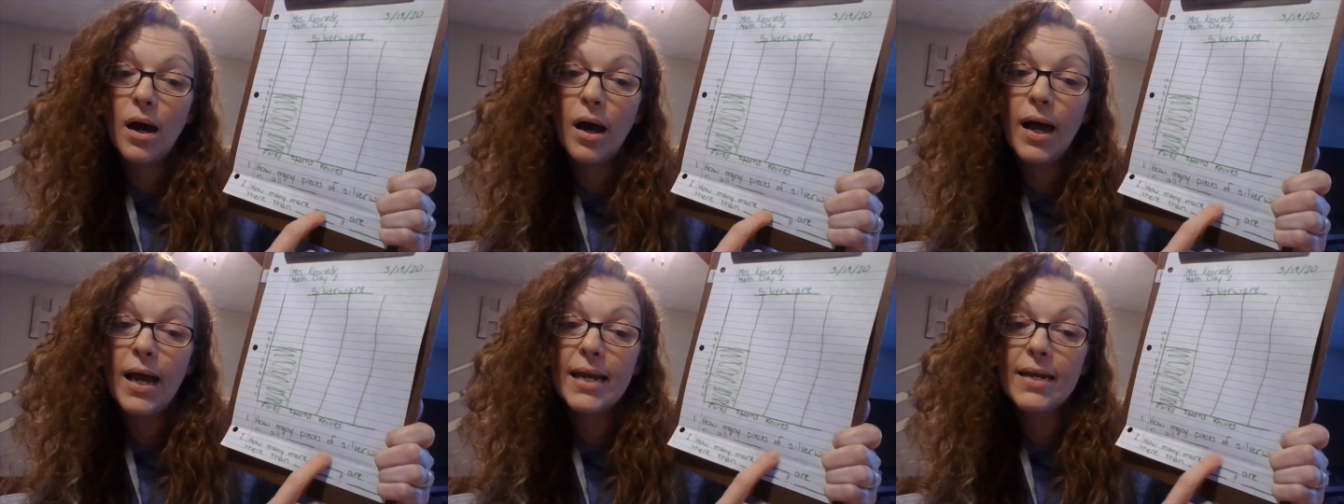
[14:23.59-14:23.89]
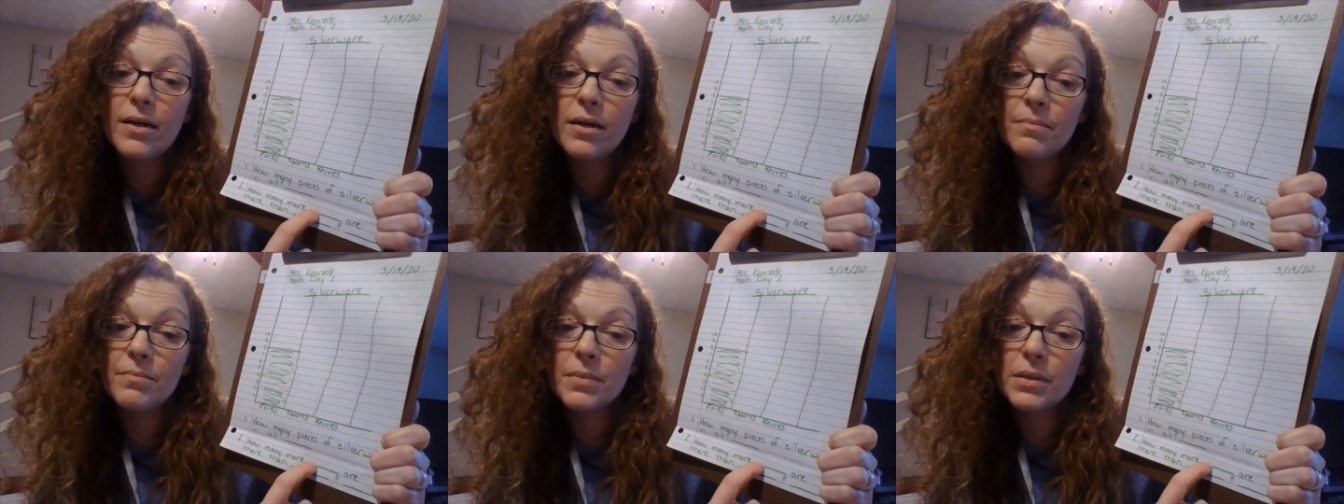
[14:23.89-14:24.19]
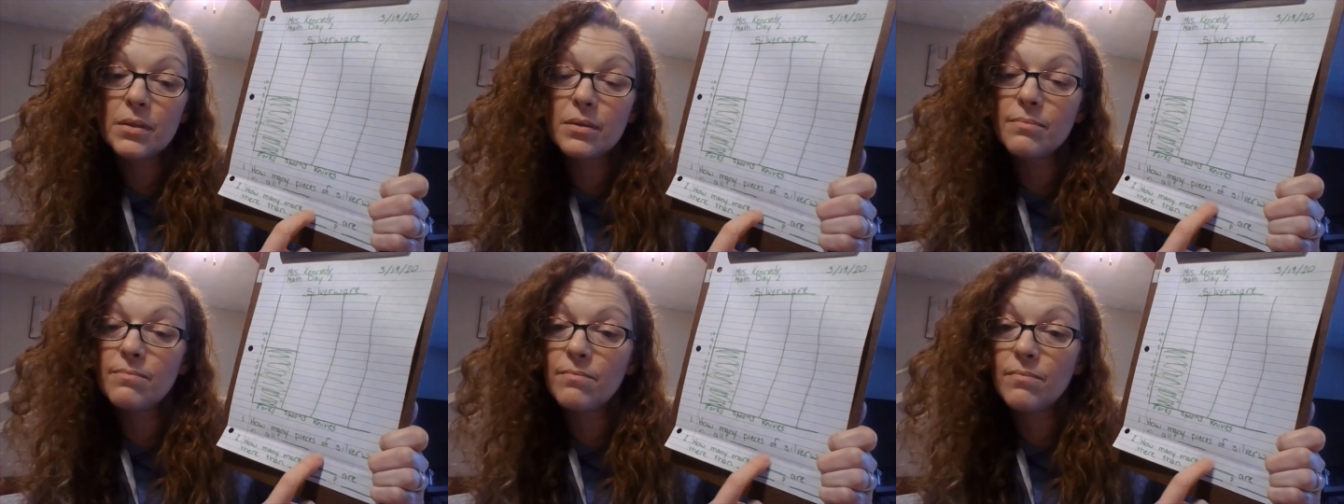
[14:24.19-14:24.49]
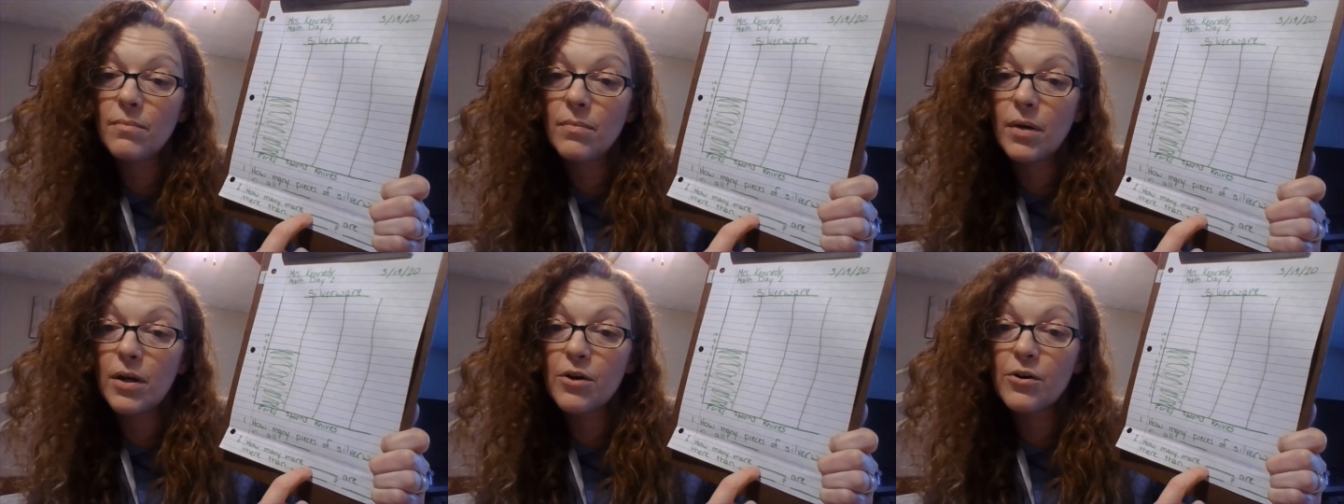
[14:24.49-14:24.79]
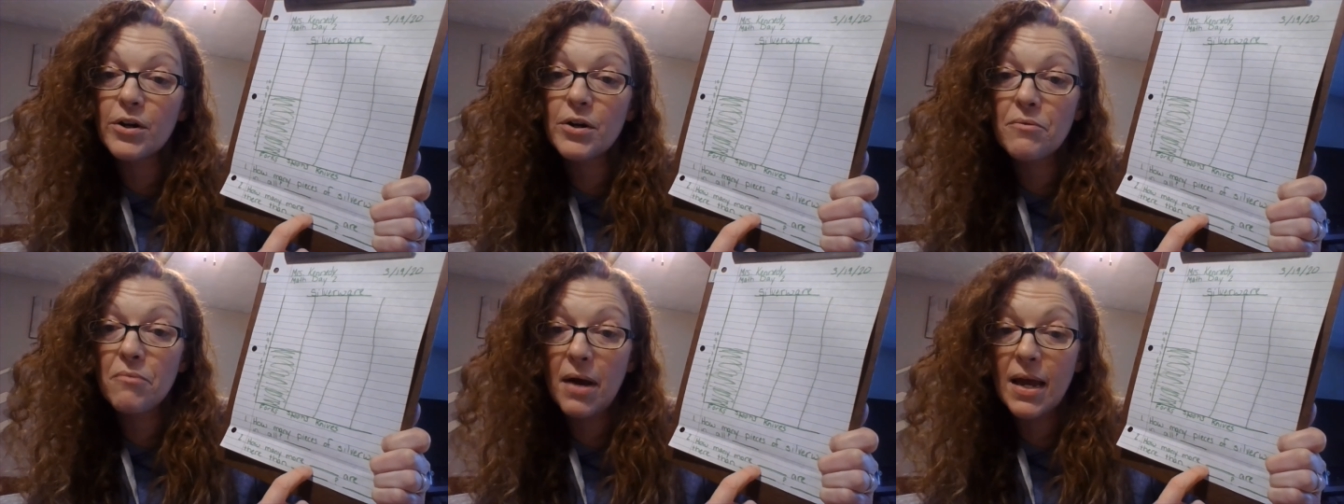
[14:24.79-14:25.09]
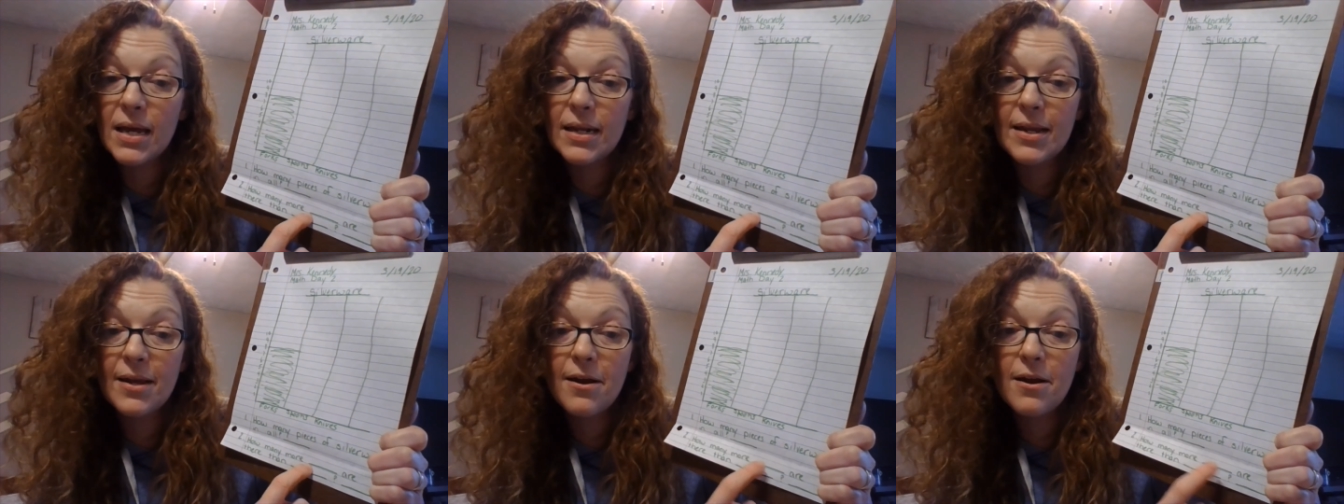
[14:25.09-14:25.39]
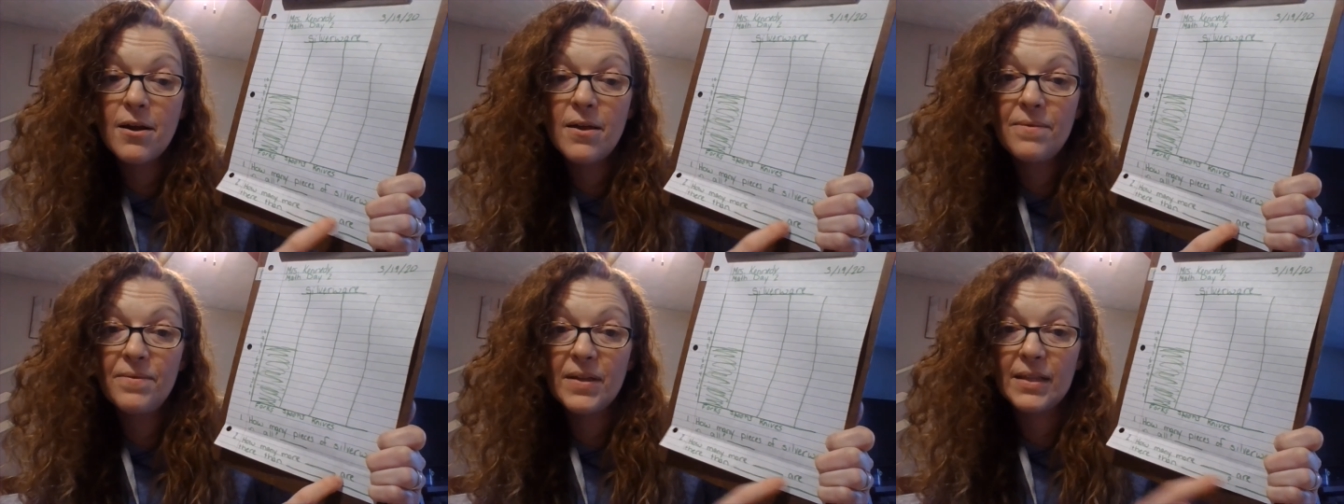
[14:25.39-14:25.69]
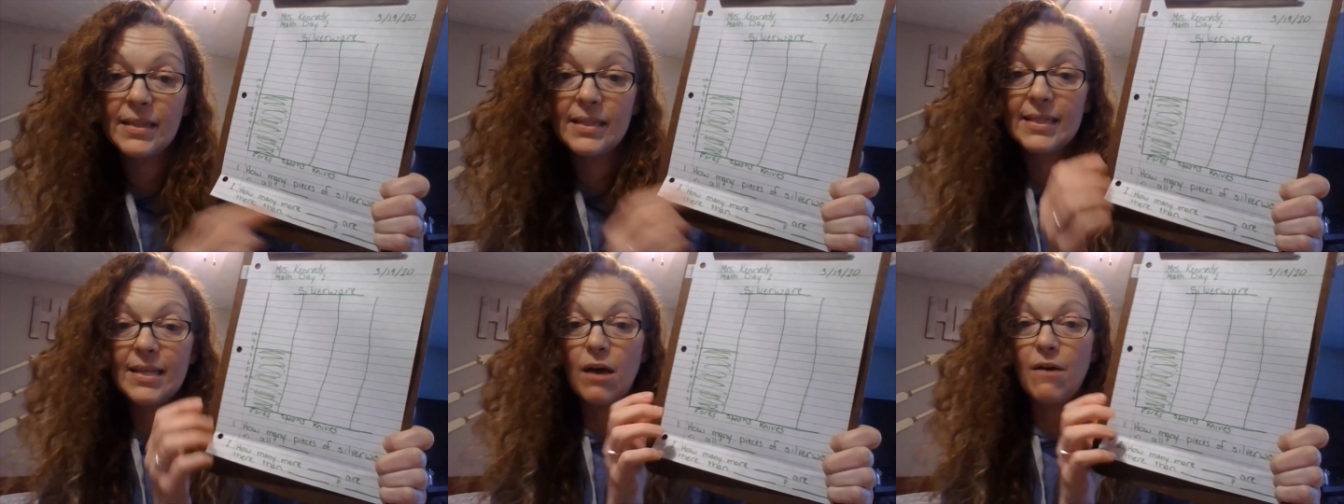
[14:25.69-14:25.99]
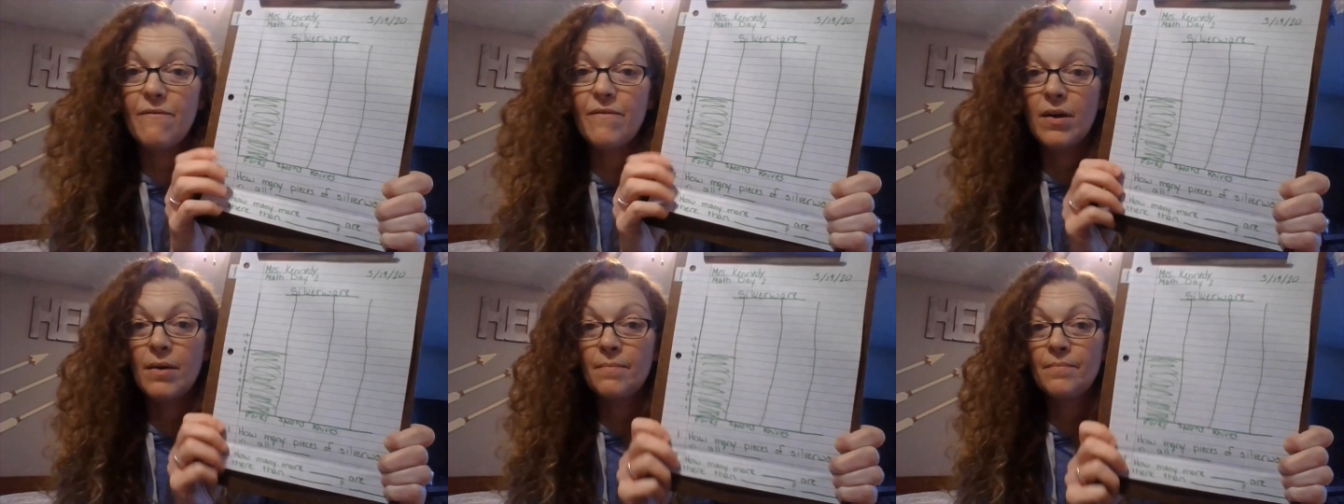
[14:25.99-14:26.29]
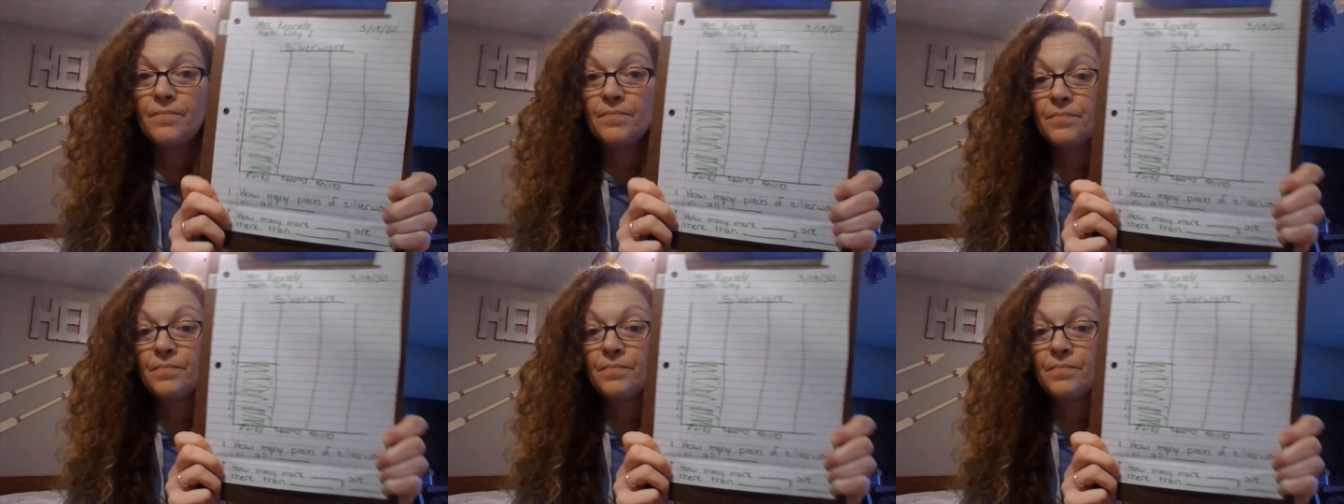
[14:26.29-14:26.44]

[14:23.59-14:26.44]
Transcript: items you're going to write in here, then solve it.